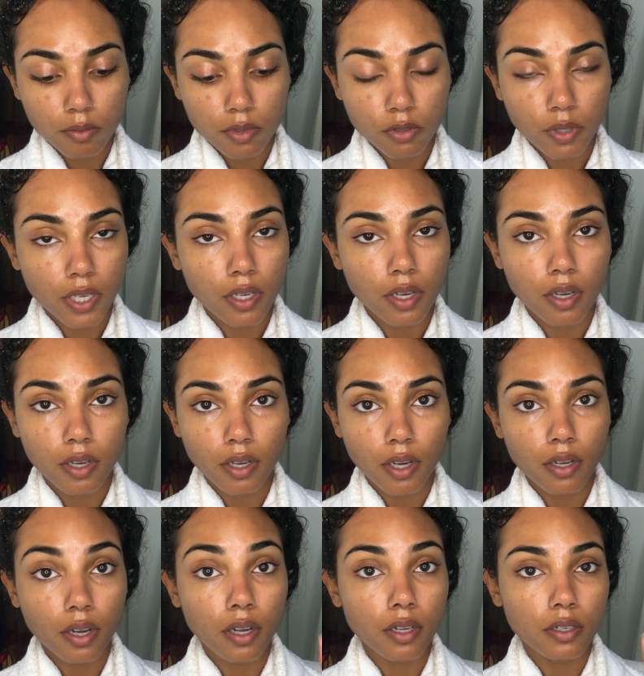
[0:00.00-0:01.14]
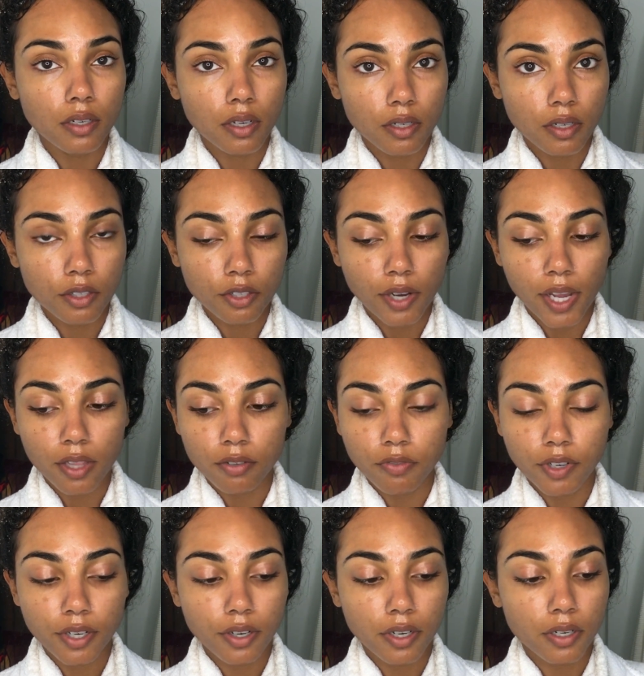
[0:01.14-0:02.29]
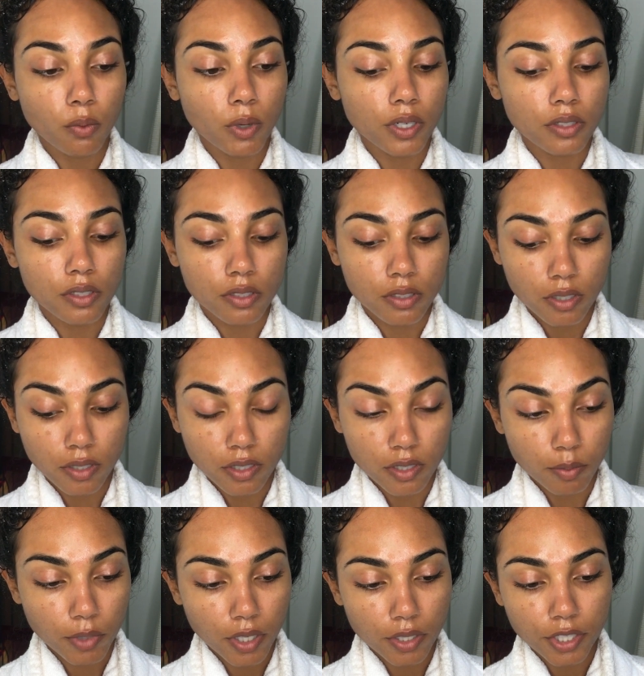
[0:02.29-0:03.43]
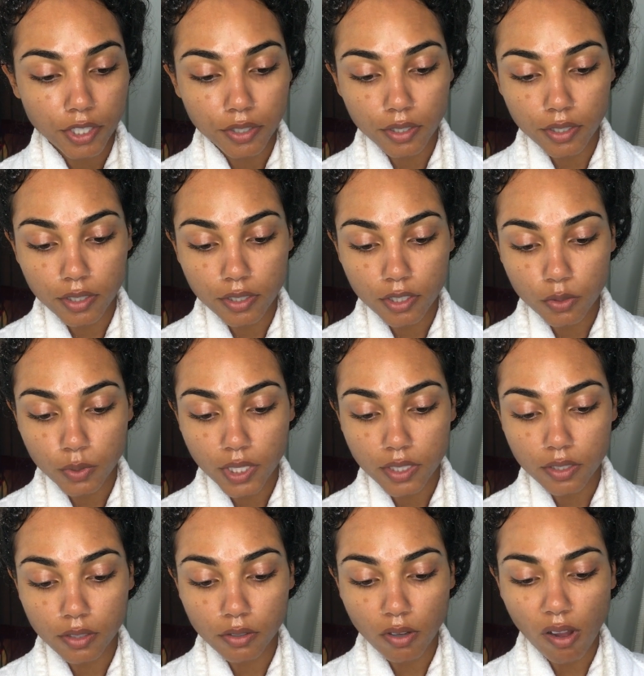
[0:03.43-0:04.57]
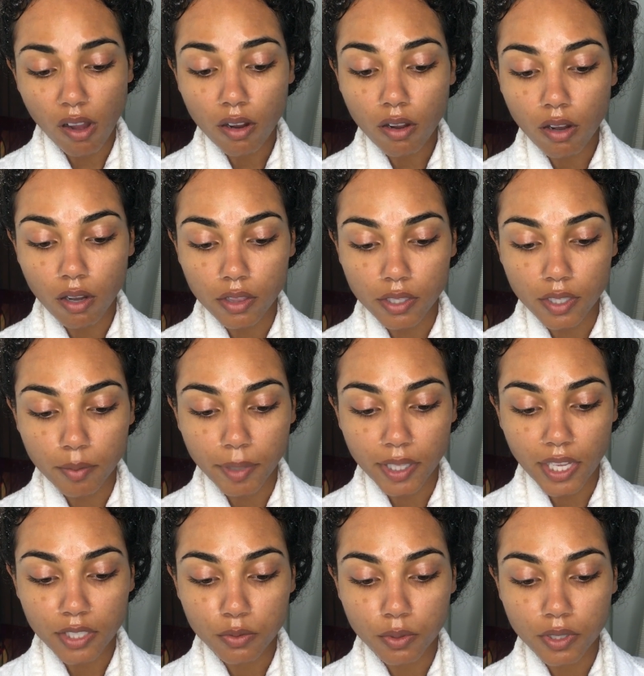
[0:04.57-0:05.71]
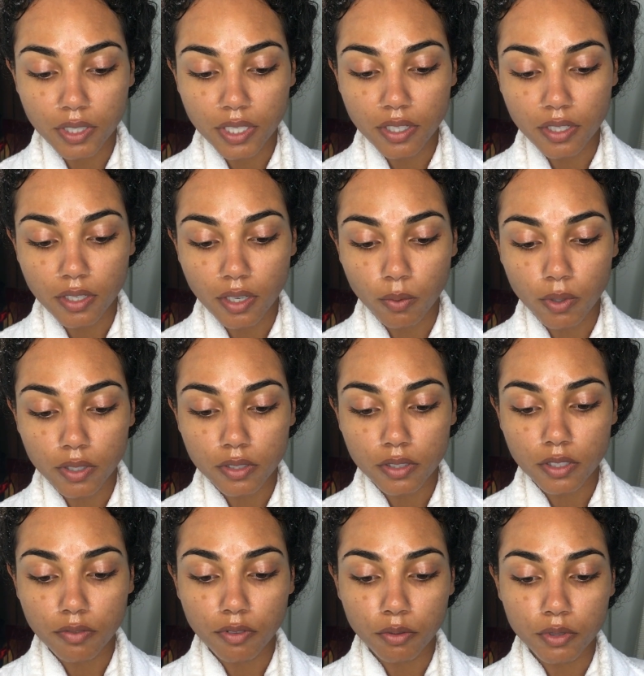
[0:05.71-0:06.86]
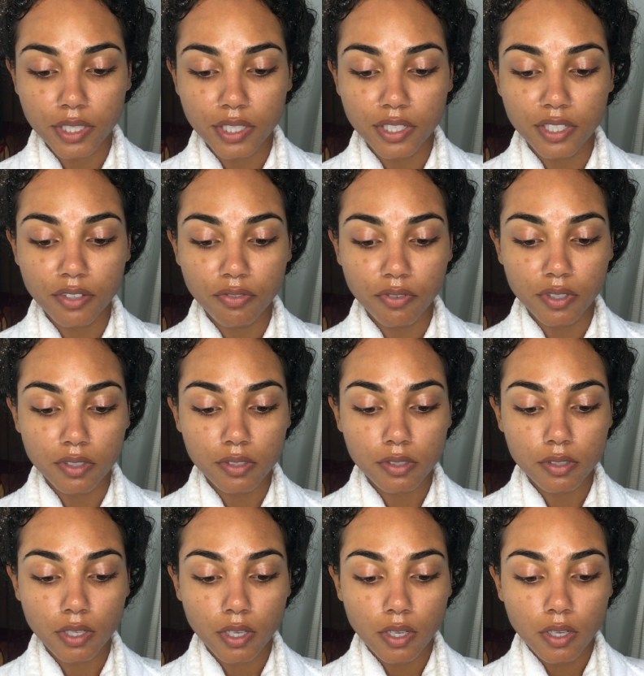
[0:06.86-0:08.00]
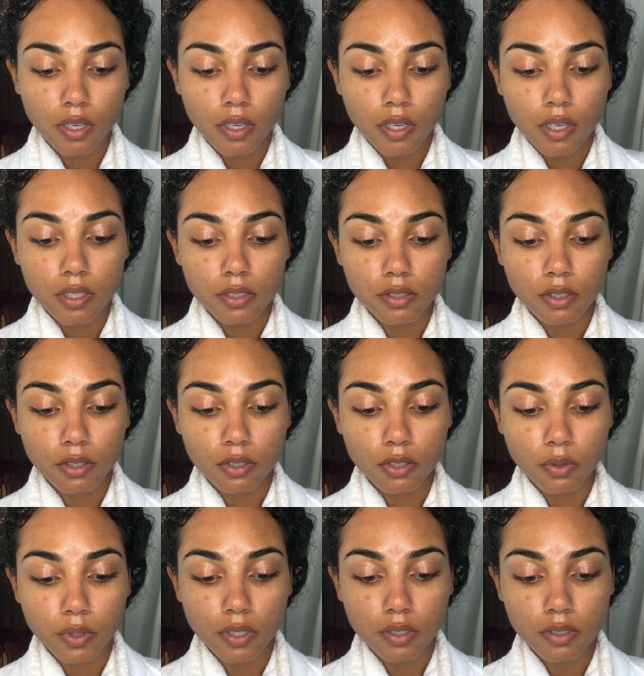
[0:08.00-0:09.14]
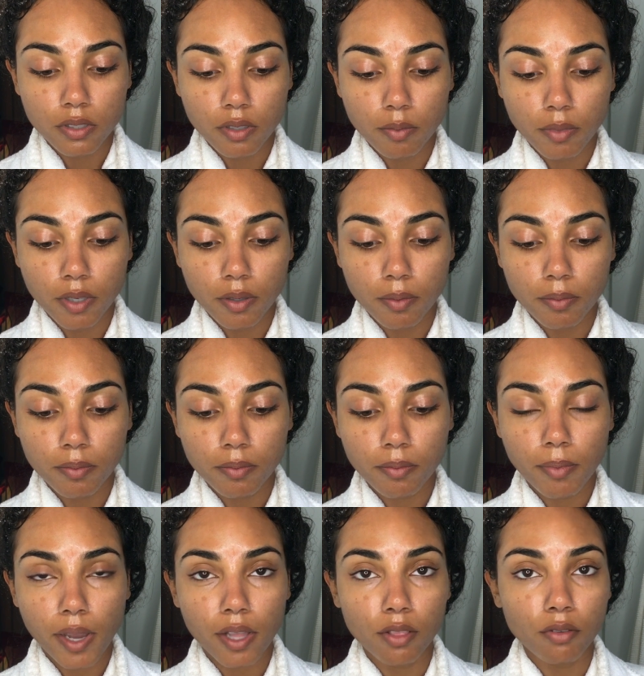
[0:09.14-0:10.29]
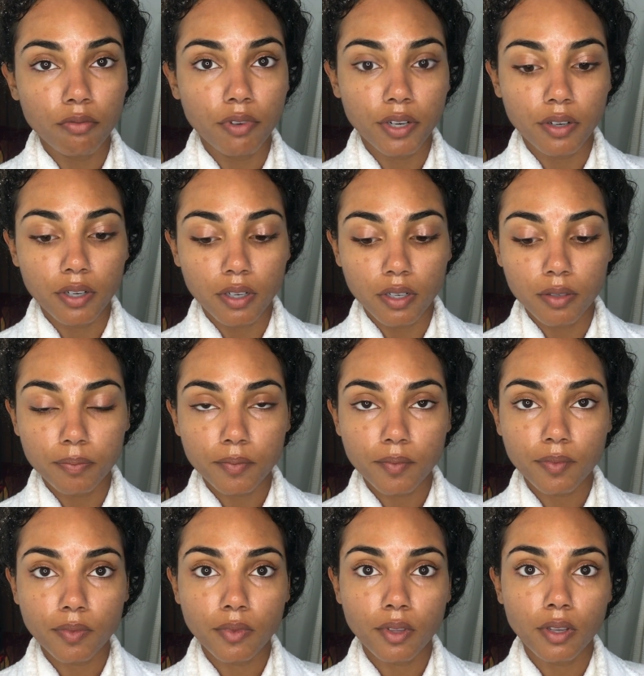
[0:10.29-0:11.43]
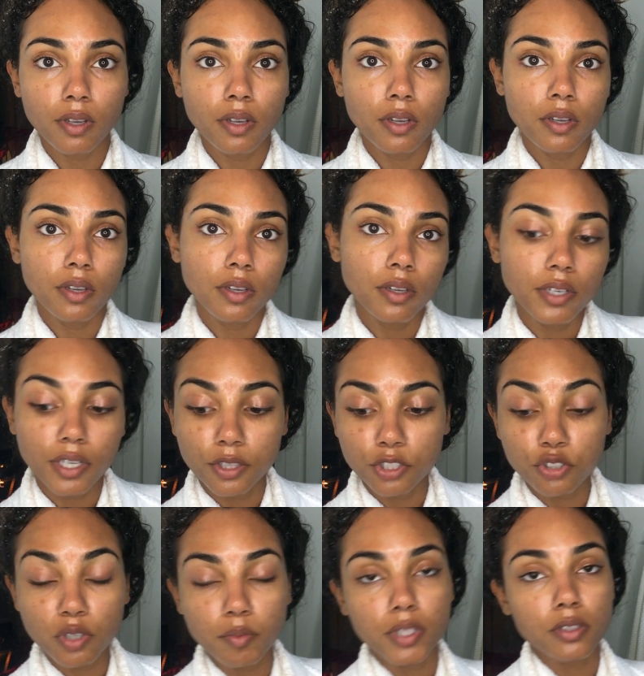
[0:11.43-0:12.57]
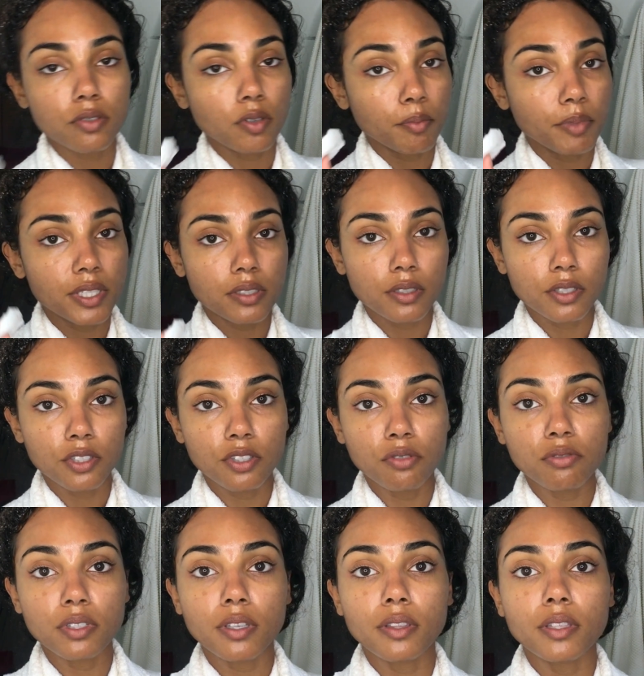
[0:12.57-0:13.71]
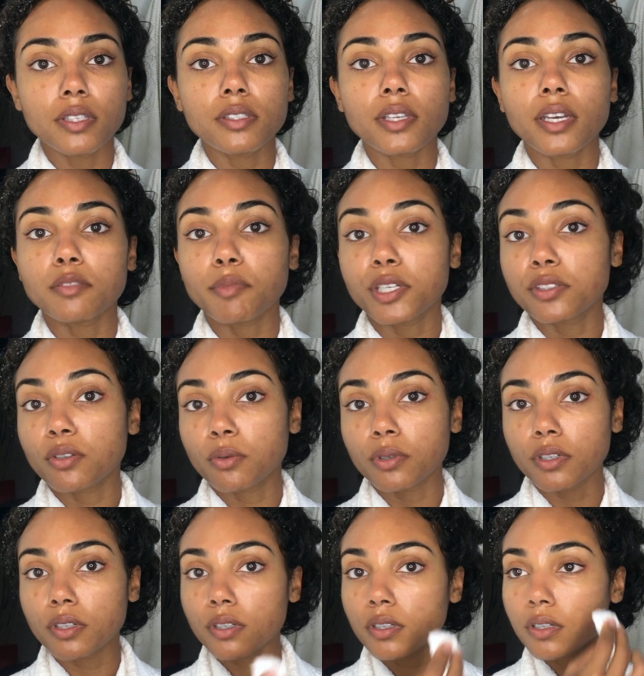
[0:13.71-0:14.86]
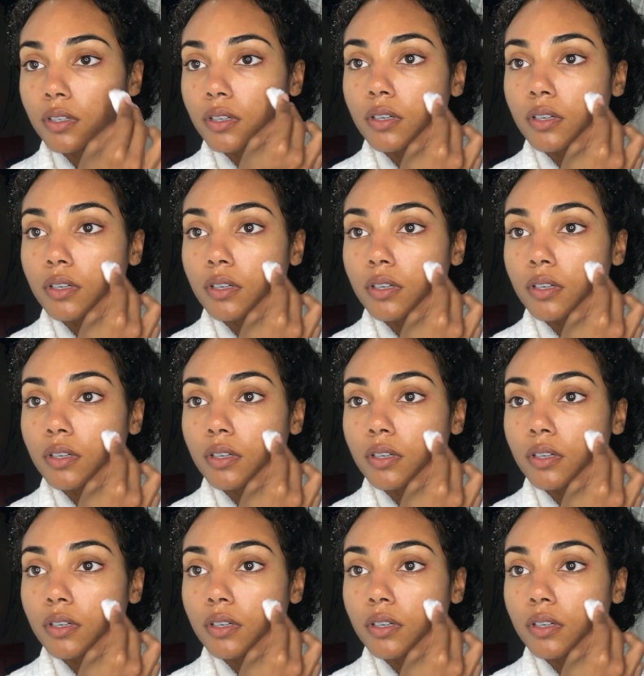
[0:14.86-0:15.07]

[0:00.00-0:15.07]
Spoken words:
So I got another aloe vera and I wanted to see, because I'm kind of curious. This one has a little alcohol in it, my last one didn't. I wanted to see if there was any difference and start doing some aloe vera daily treatment. So I'm basically using this as my toner.